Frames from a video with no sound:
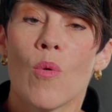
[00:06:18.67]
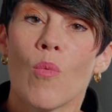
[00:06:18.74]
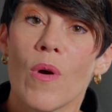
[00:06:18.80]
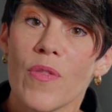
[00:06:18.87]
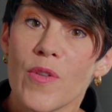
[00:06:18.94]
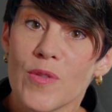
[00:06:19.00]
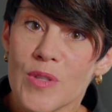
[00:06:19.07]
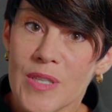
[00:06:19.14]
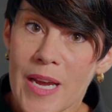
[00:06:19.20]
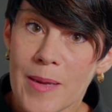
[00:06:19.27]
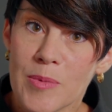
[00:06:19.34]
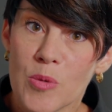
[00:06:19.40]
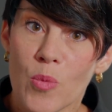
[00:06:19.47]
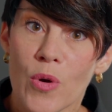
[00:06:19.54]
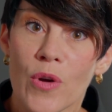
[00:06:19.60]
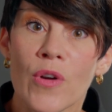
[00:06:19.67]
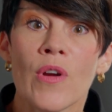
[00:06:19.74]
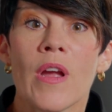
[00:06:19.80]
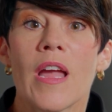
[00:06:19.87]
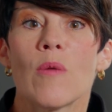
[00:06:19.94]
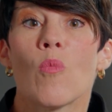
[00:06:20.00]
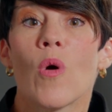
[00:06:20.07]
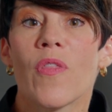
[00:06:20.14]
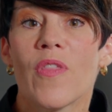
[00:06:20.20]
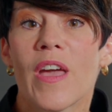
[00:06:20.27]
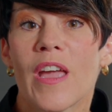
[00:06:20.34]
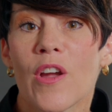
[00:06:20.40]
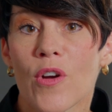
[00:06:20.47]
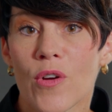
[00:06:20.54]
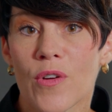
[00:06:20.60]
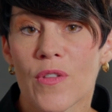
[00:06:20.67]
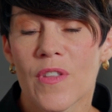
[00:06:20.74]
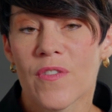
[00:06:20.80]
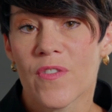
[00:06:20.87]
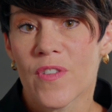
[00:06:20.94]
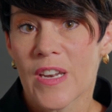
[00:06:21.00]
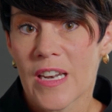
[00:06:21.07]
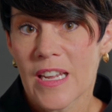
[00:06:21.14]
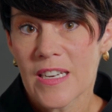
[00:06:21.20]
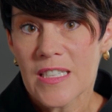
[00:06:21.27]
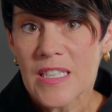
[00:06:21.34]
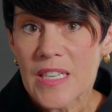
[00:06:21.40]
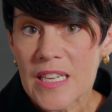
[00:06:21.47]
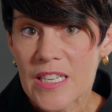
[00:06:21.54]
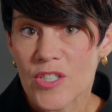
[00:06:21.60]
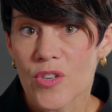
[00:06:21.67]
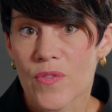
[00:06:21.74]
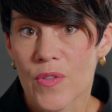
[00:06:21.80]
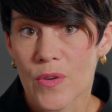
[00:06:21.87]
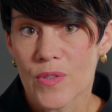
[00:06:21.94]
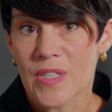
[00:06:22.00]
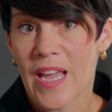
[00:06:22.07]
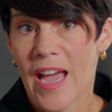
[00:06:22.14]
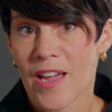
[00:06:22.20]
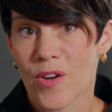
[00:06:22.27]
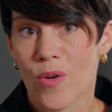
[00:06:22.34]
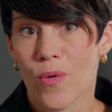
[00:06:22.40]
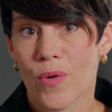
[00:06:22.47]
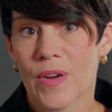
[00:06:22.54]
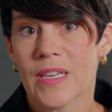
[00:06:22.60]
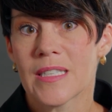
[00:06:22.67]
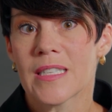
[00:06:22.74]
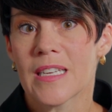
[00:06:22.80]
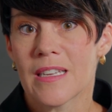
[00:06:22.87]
what those types were and what they heard that fit into each of those categories